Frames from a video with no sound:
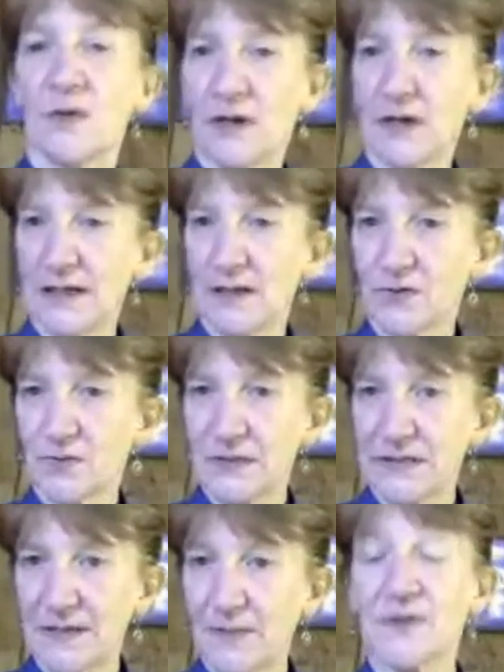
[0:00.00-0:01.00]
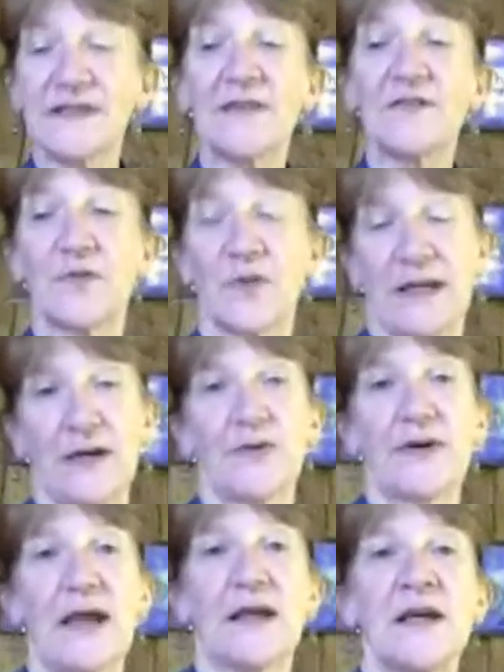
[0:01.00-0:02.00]
don't know what time. Oh, 7:40.
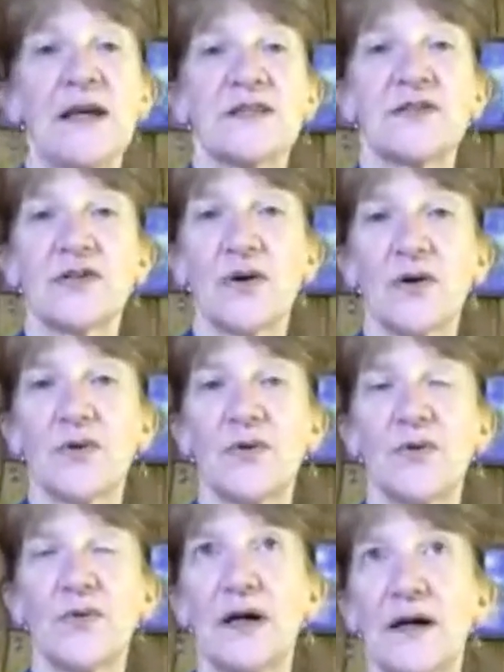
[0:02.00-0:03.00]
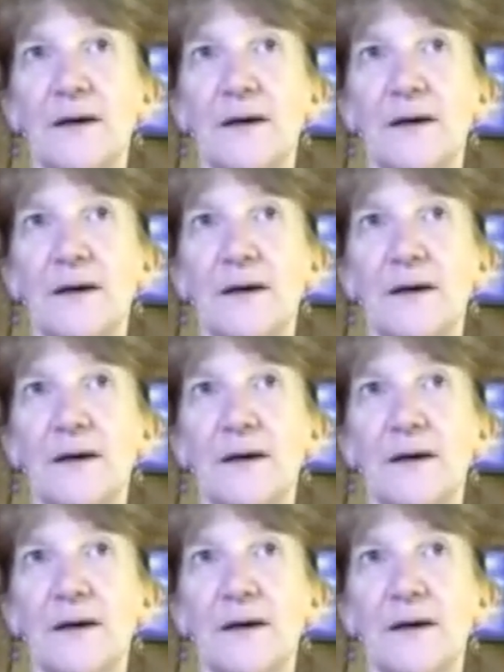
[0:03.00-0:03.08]
Okay. So